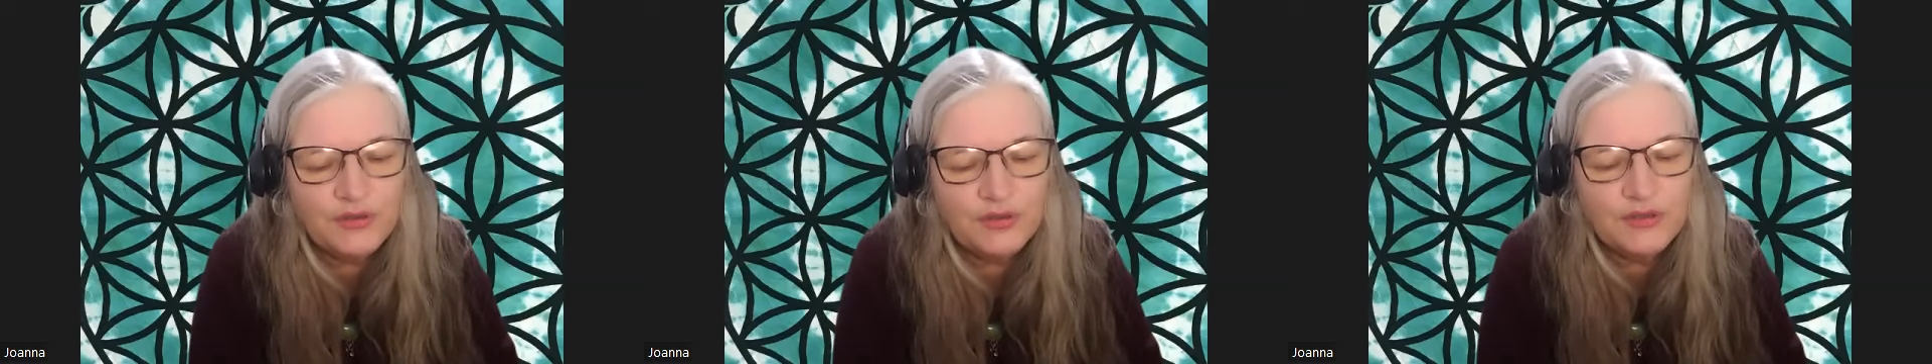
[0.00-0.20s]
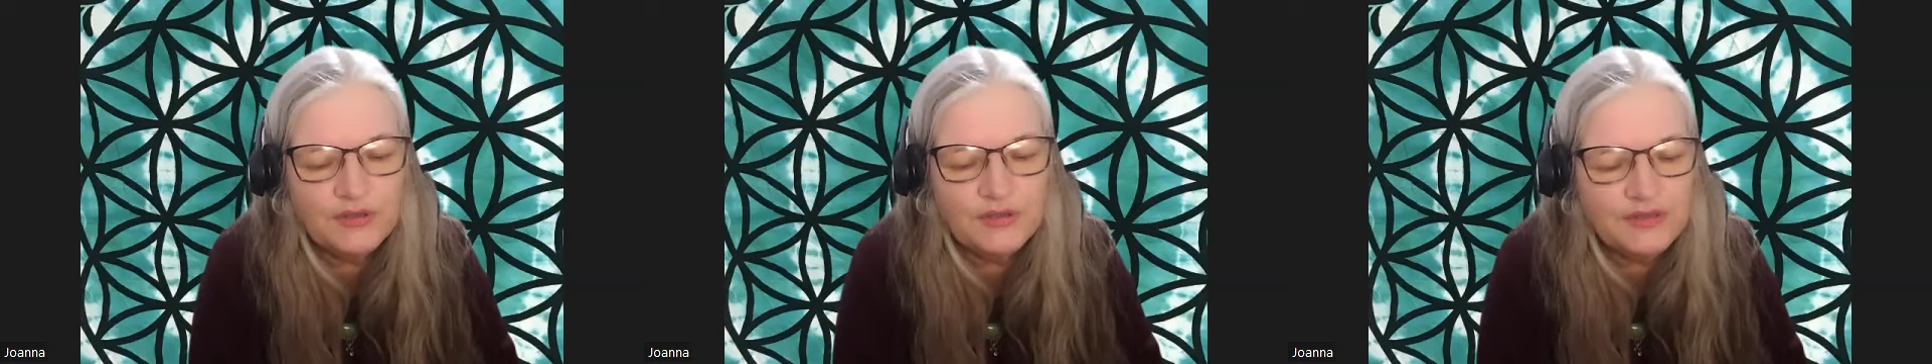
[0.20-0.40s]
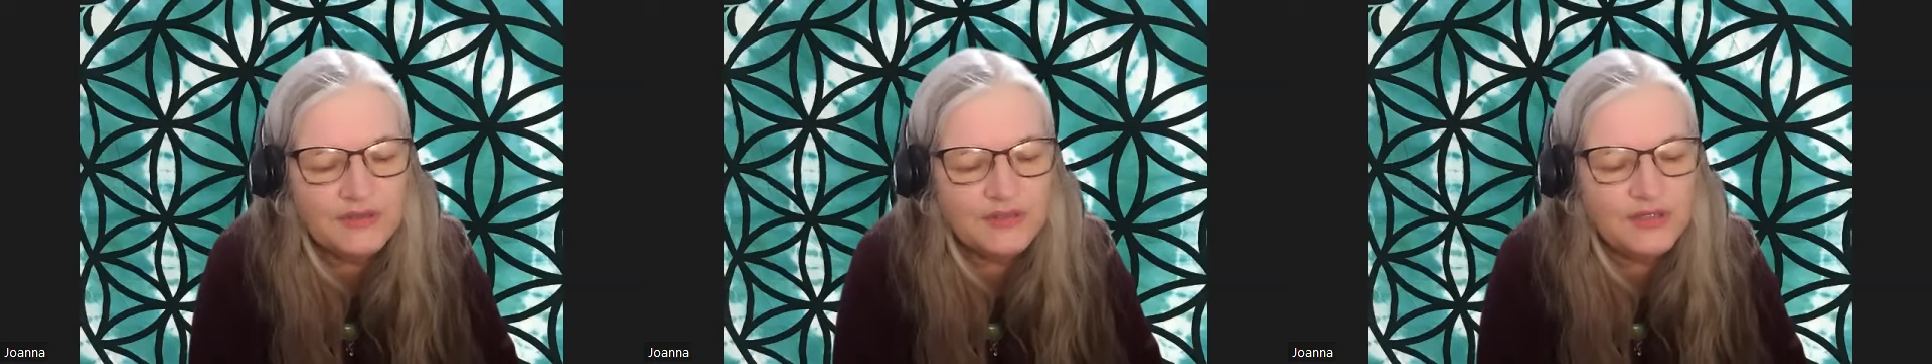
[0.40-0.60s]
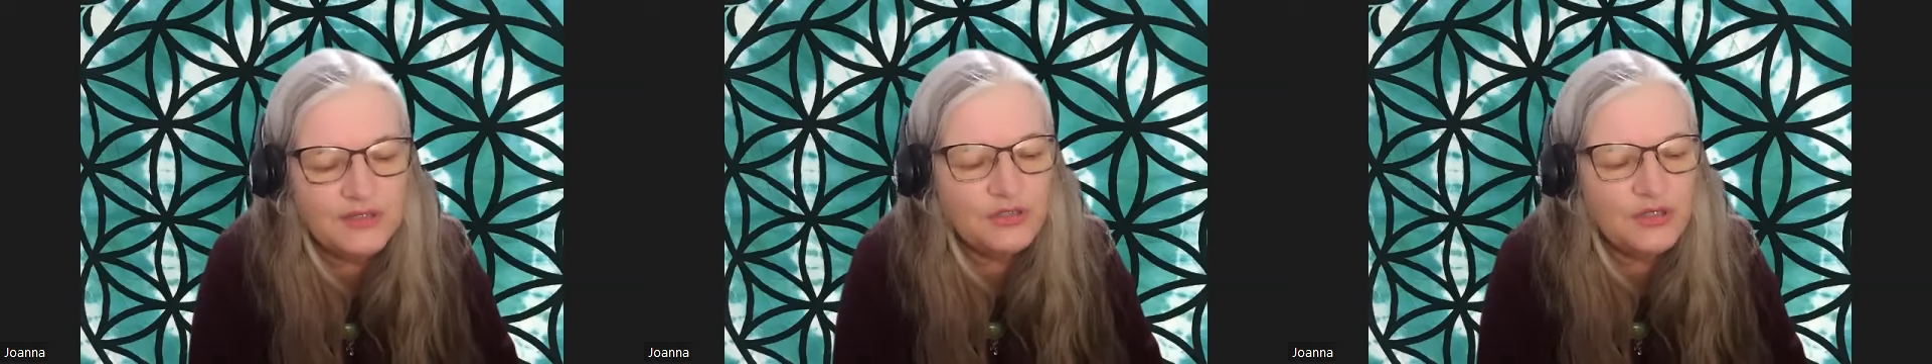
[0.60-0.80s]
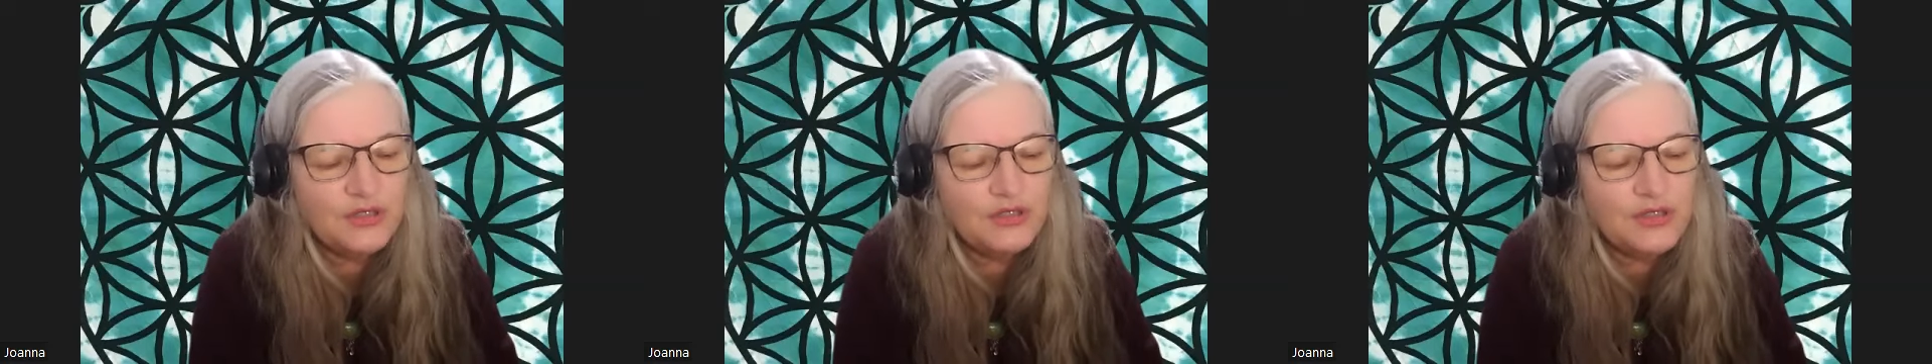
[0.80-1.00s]
the
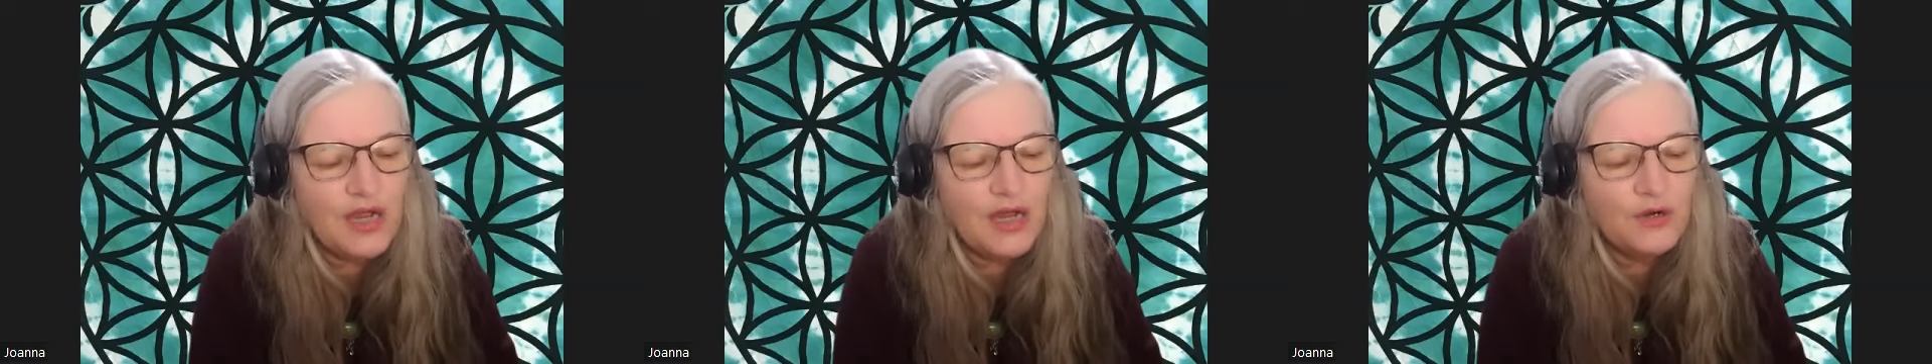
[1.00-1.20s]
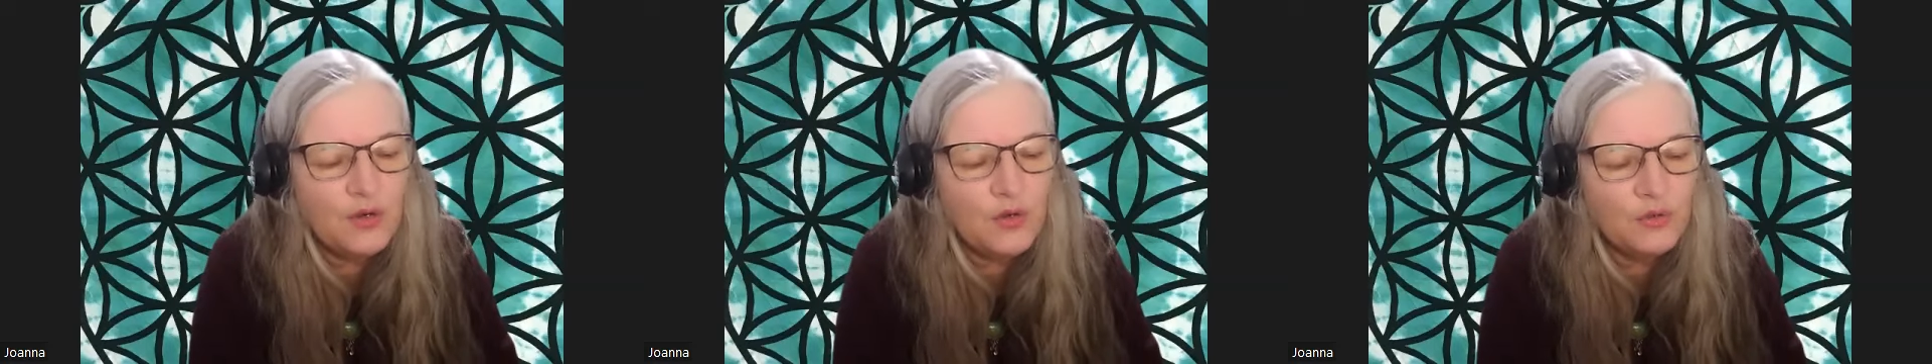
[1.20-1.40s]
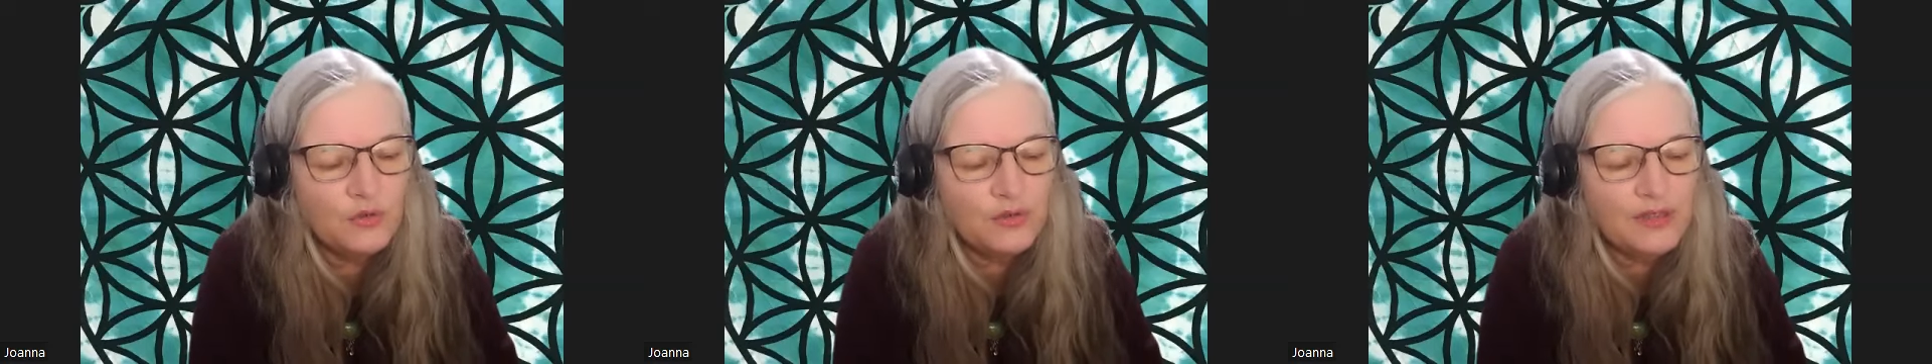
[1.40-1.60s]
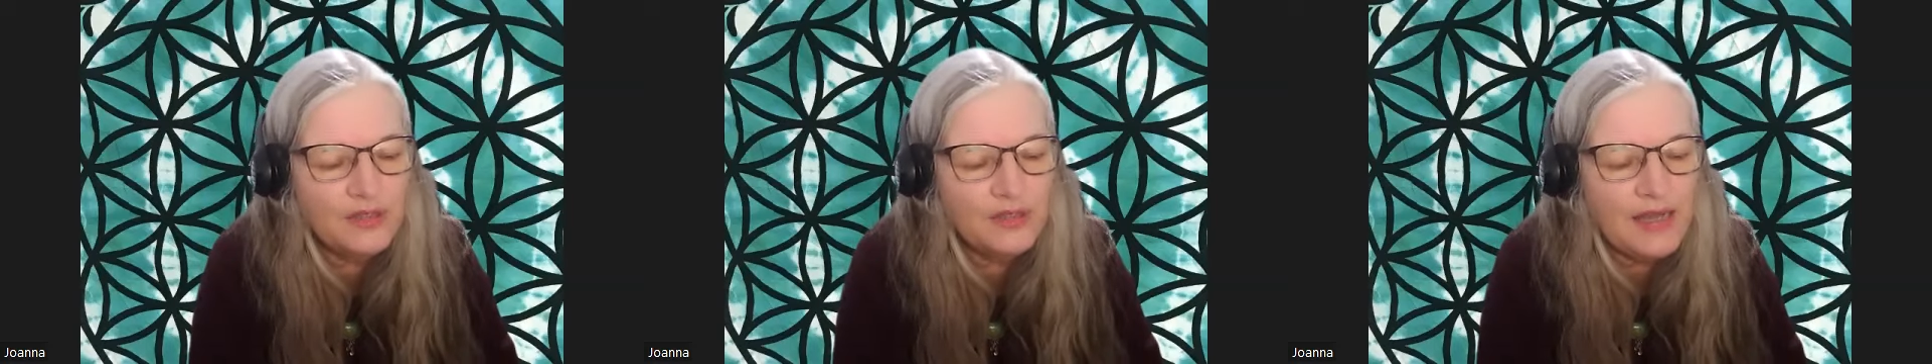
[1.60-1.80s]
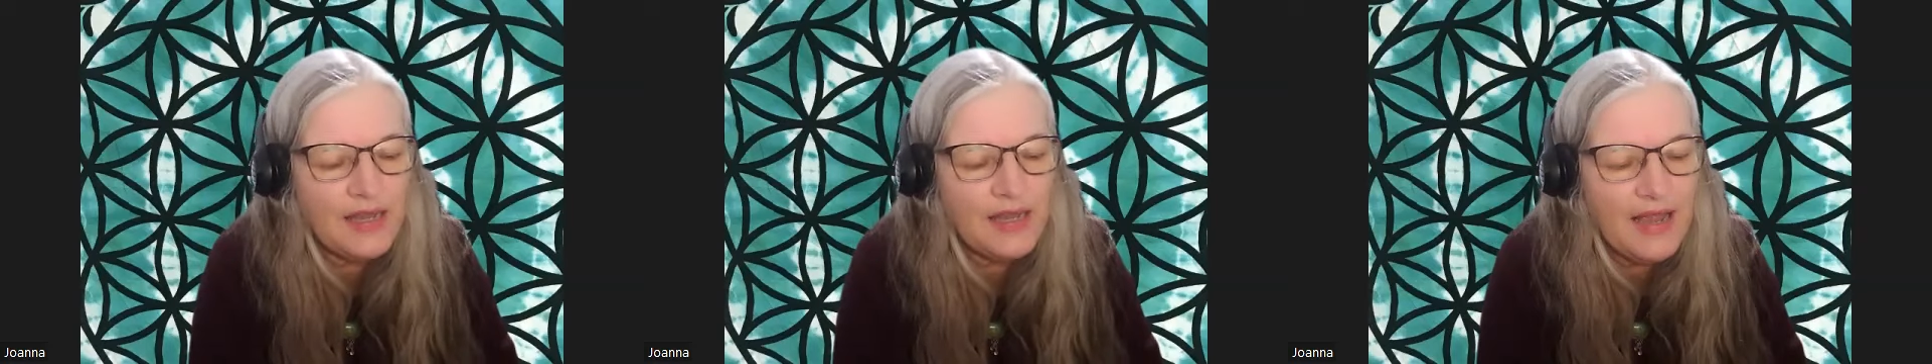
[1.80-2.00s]
decision not only